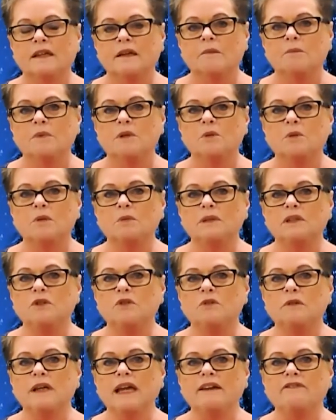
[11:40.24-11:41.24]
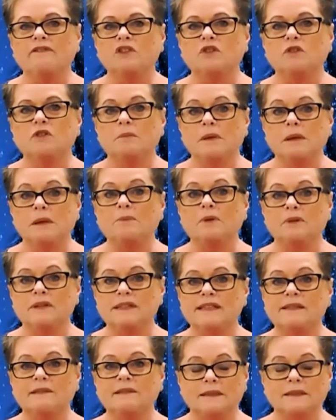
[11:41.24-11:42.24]
But what we do have to remember
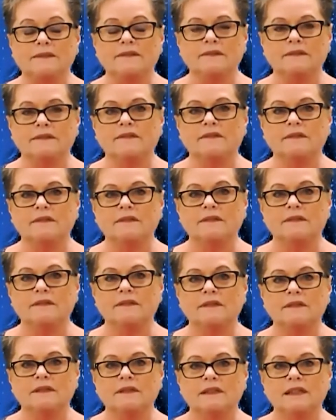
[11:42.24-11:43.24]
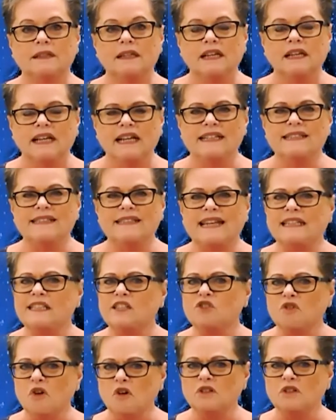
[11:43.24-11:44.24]
as well is that
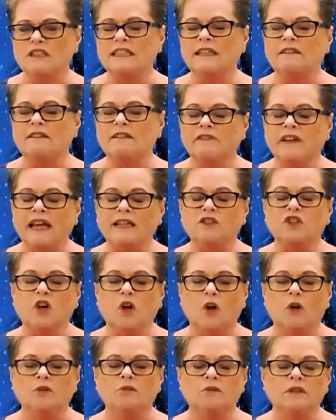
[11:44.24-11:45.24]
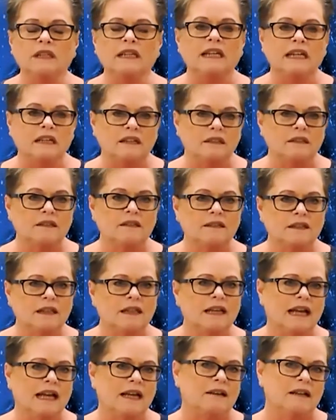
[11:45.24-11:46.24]
it's not in fact only
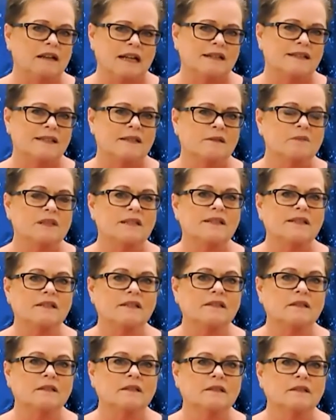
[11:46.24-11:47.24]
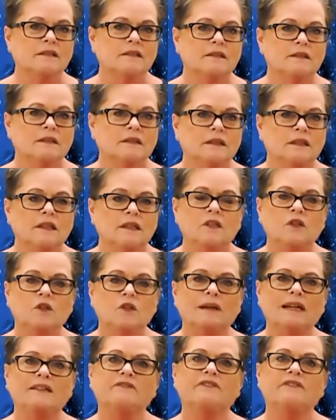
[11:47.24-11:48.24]
our customers who
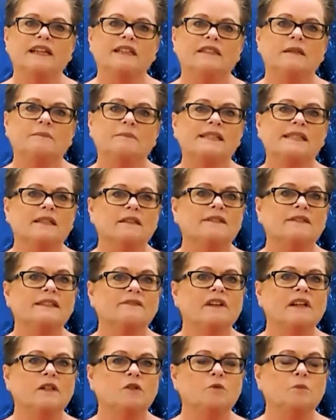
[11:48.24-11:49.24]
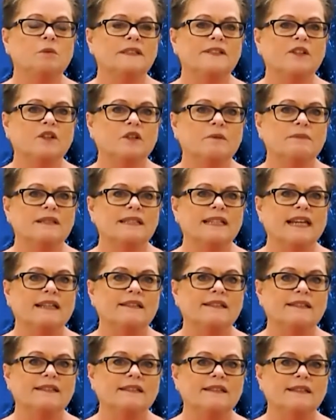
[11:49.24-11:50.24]
might find themselves in vulnerable
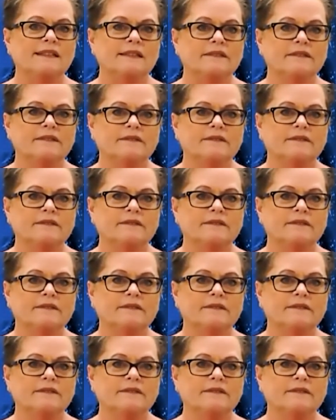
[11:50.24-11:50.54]
circumstances.